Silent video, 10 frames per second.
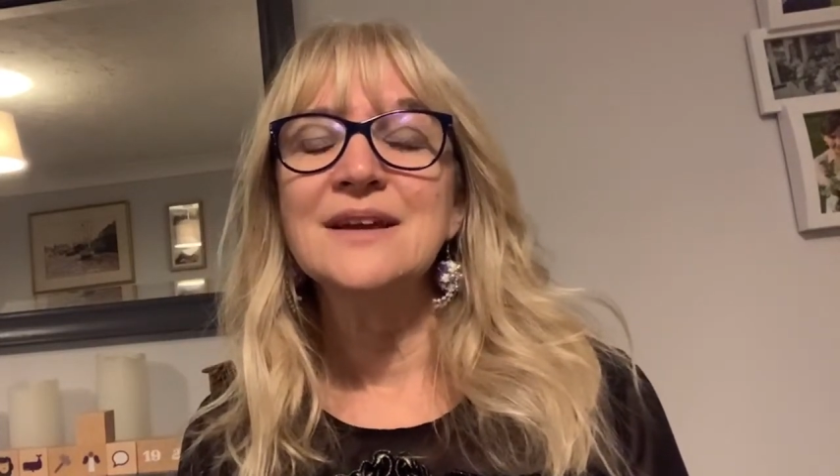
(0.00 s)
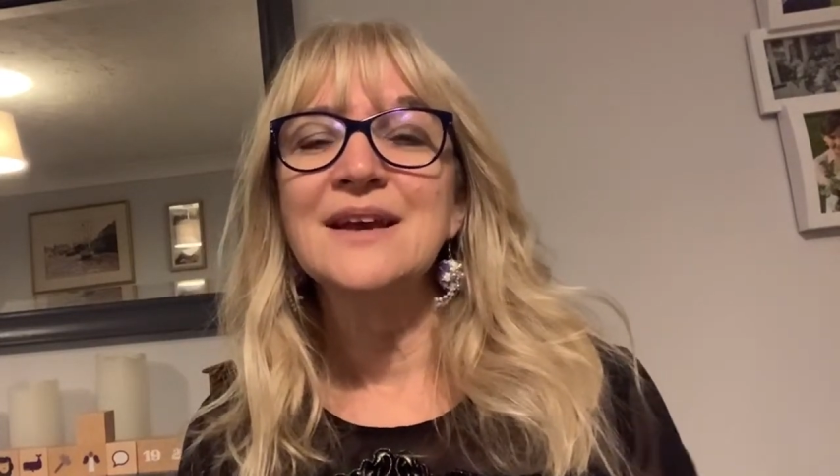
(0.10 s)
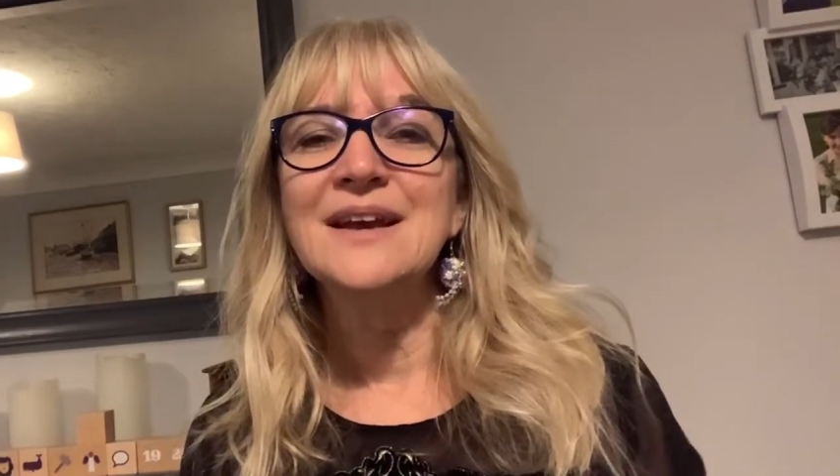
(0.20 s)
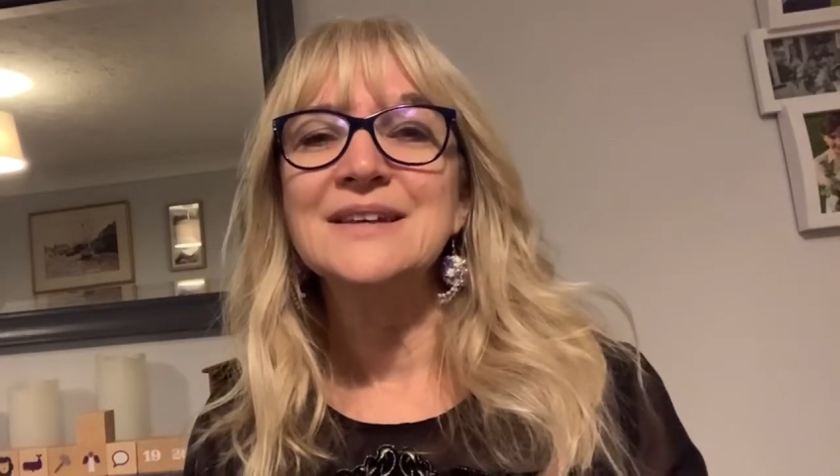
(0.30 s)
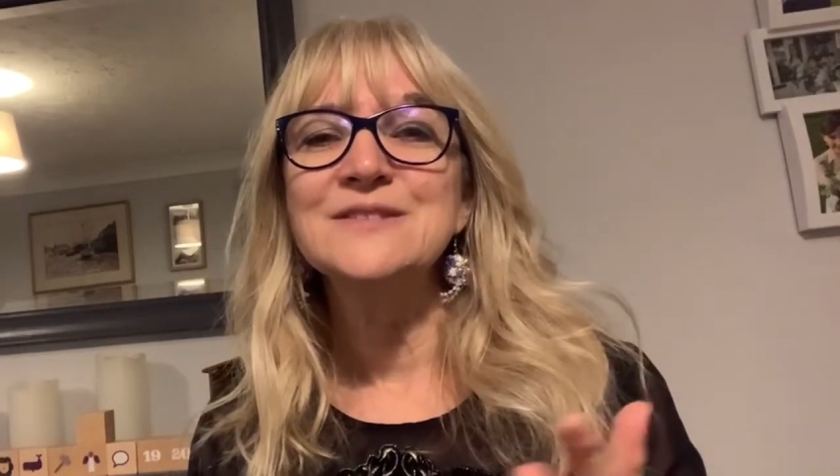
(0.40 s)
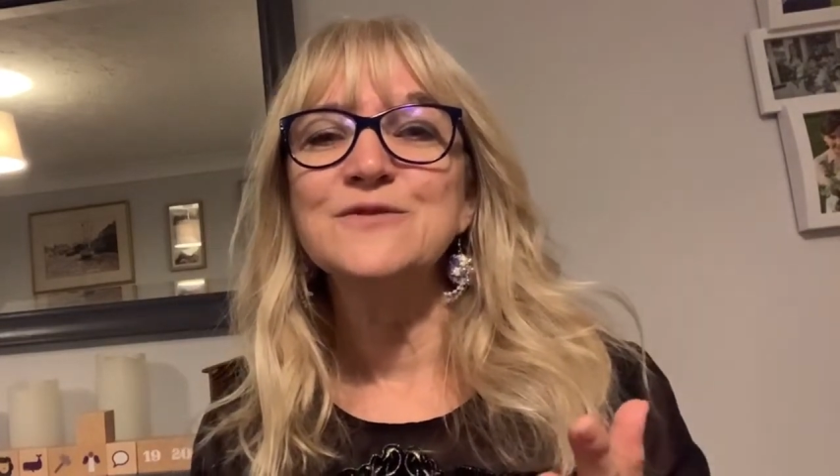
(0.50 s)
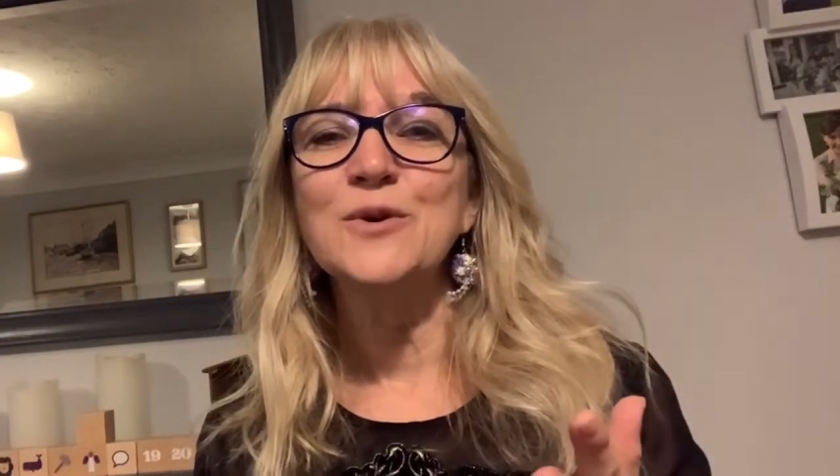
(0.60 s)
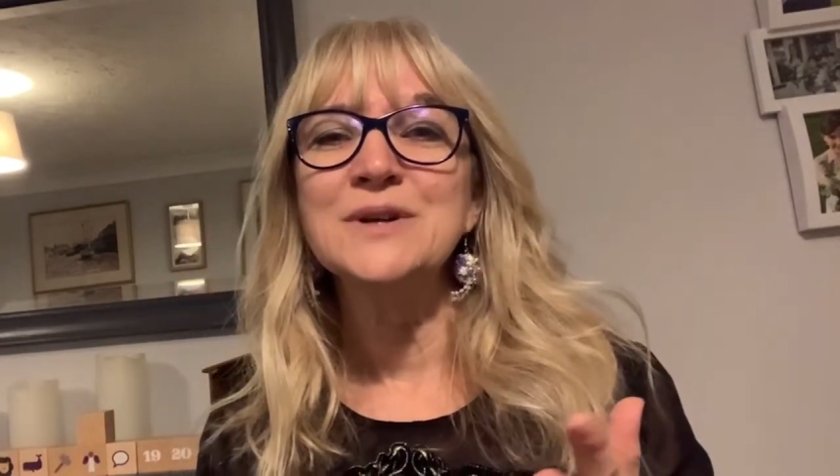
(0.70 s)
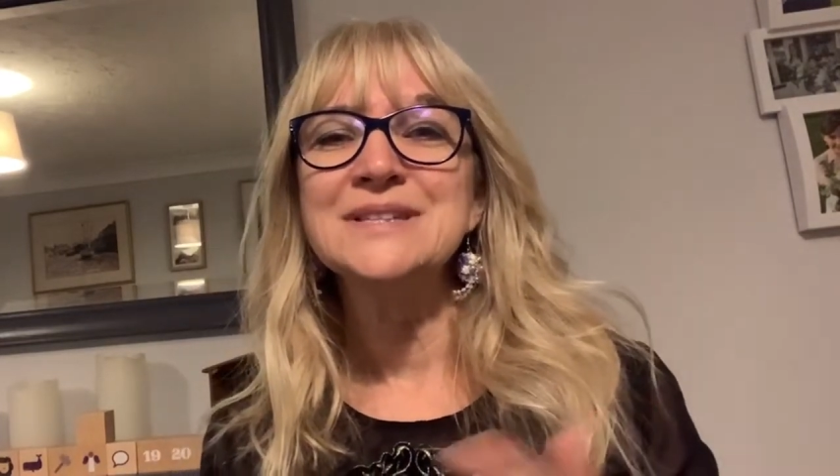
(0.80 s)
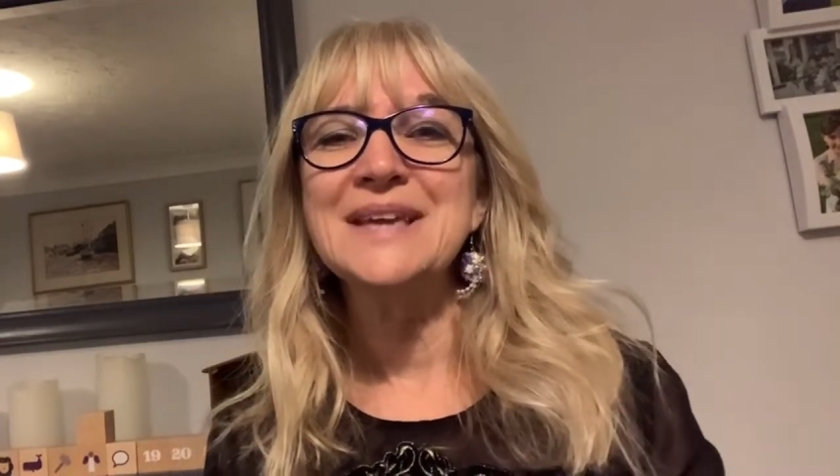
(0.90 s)
his
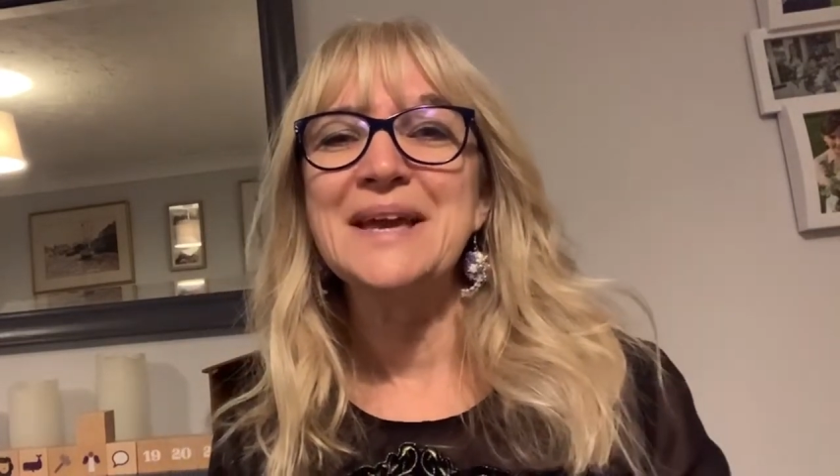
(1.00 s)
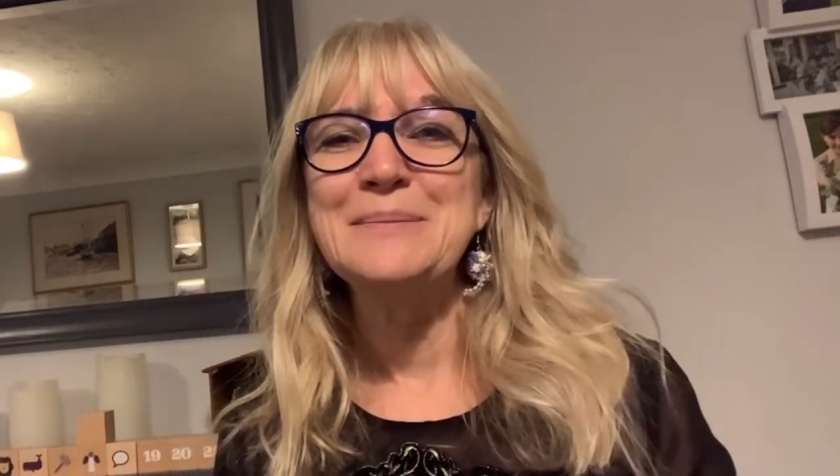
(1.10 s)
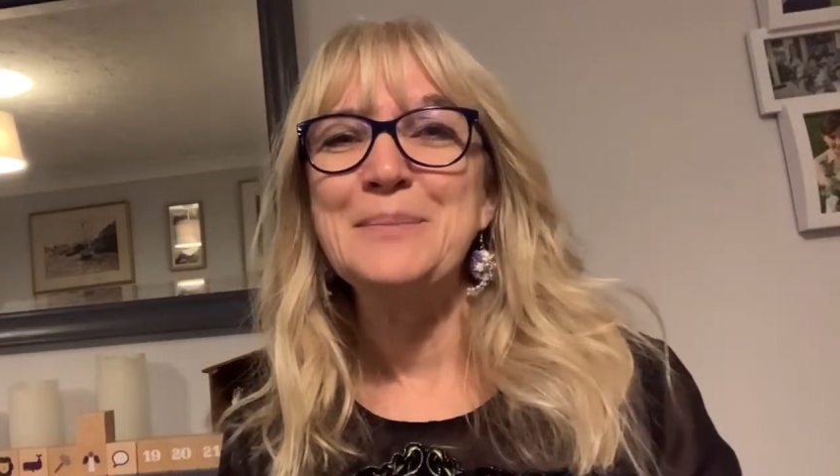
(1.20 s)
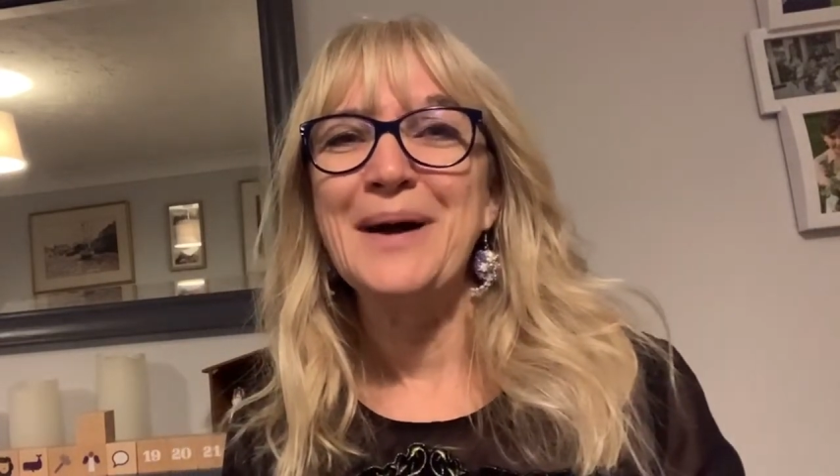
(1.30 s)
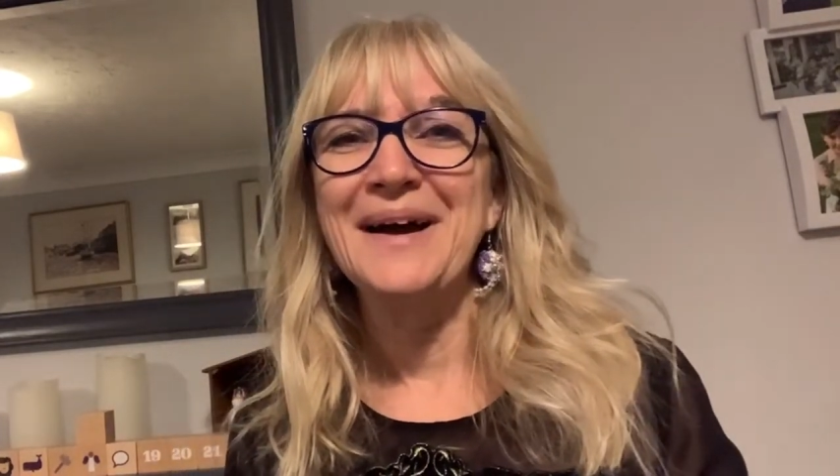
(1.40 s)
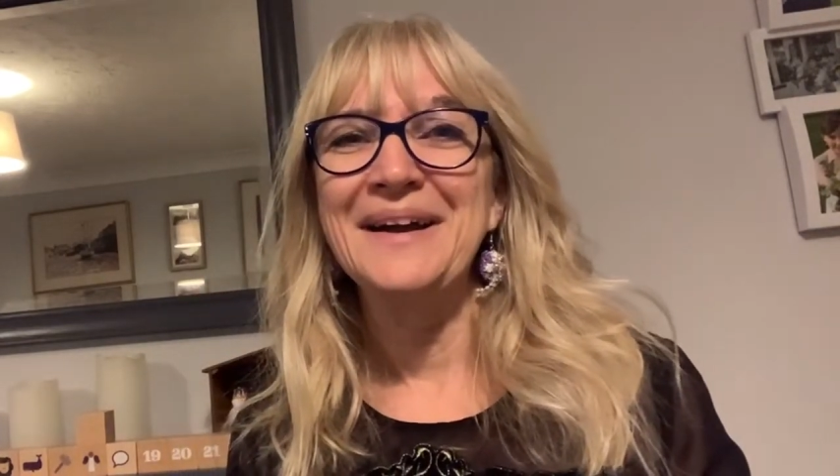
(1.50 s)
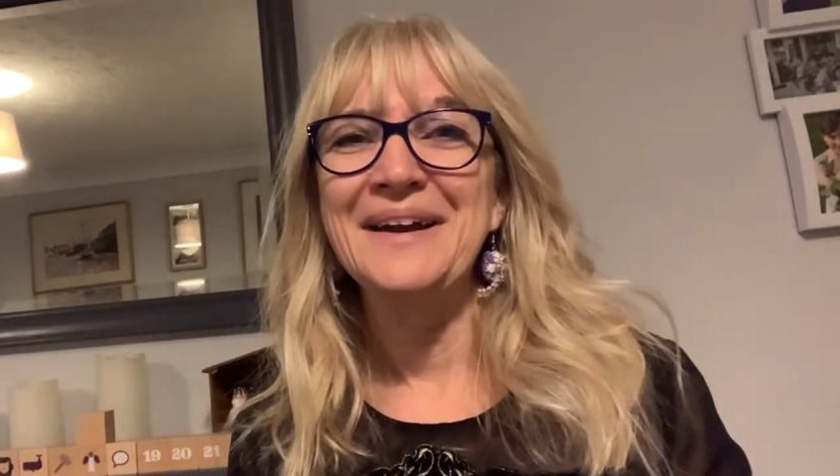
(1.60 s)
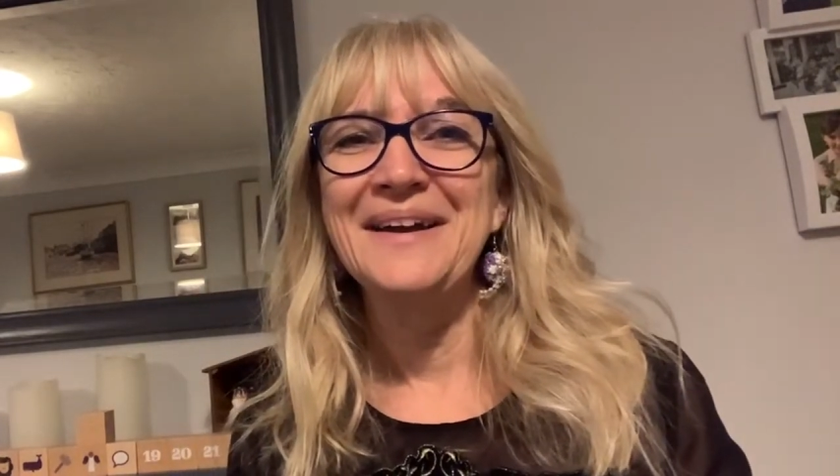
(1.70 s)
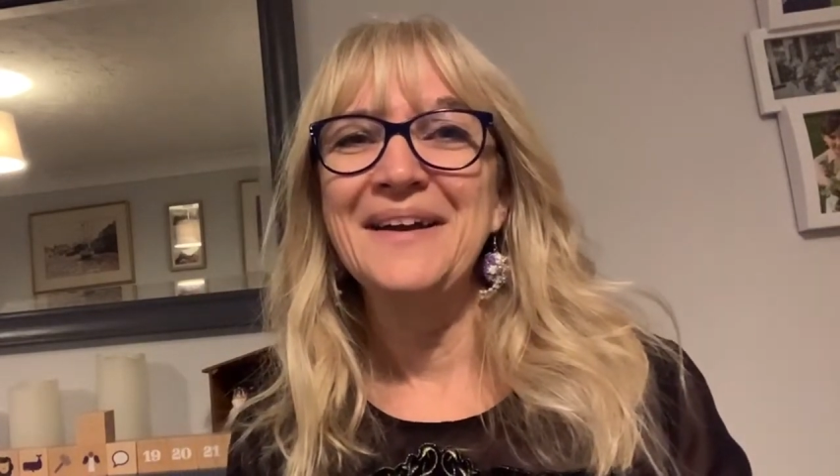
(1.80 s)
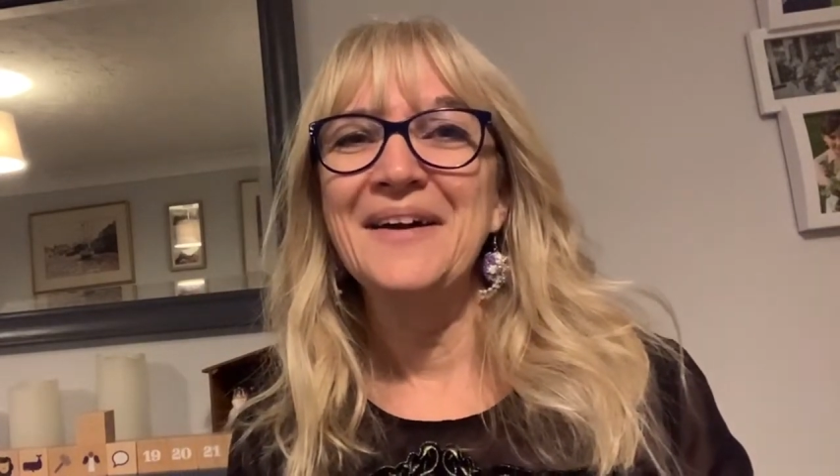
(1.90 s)
voice came back,
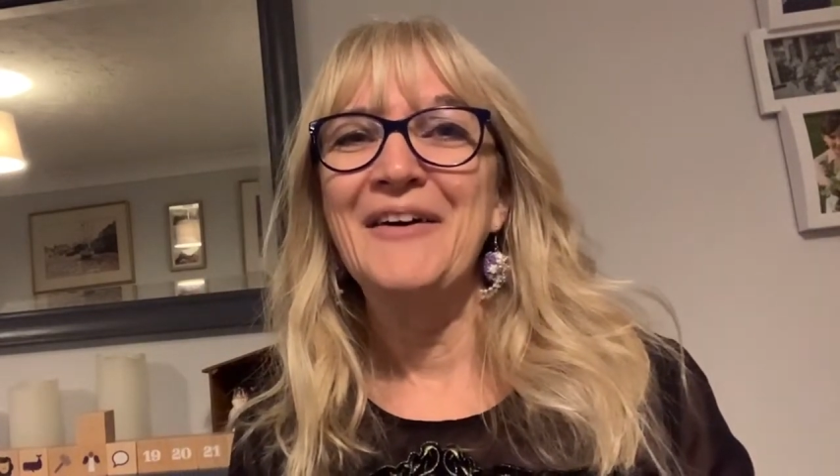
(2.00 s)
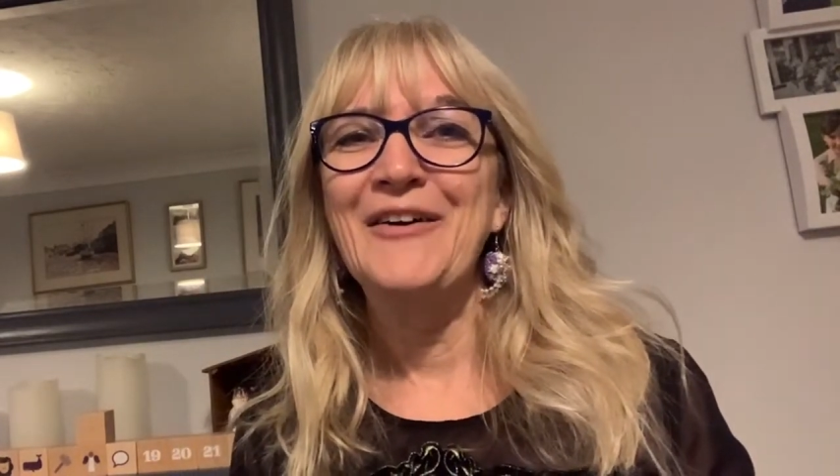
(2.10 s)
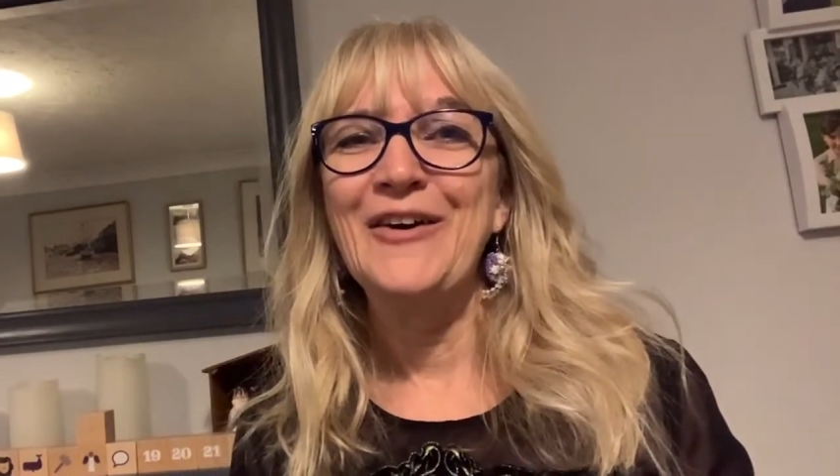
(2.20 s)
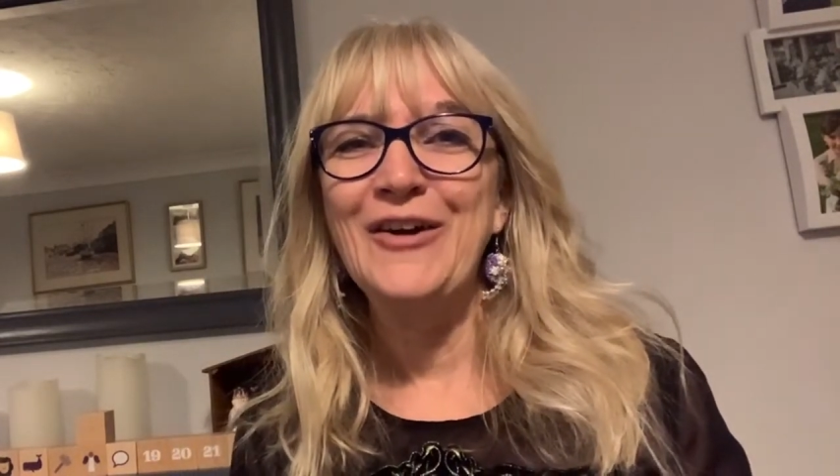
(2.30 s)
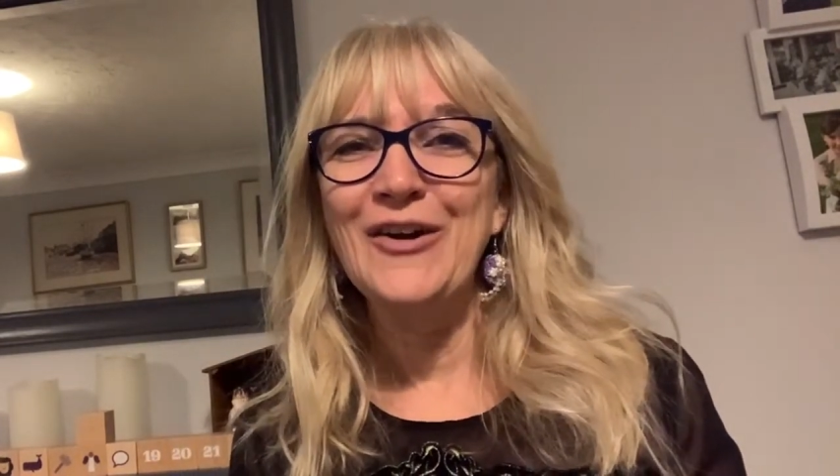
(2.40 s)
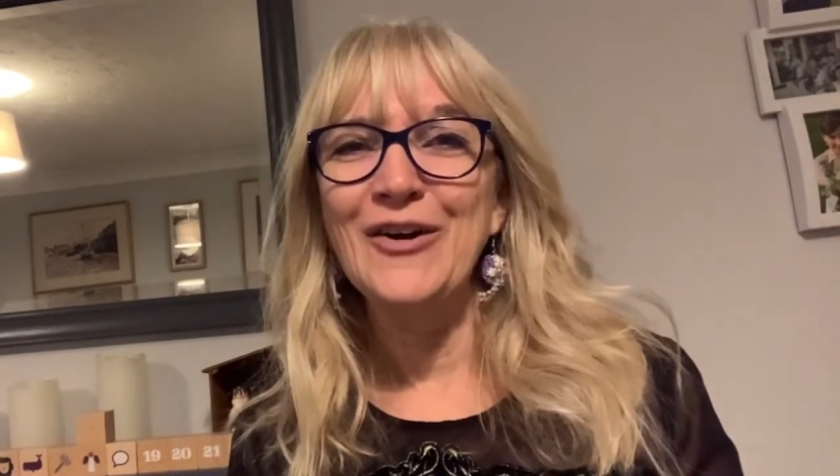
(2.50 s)
and God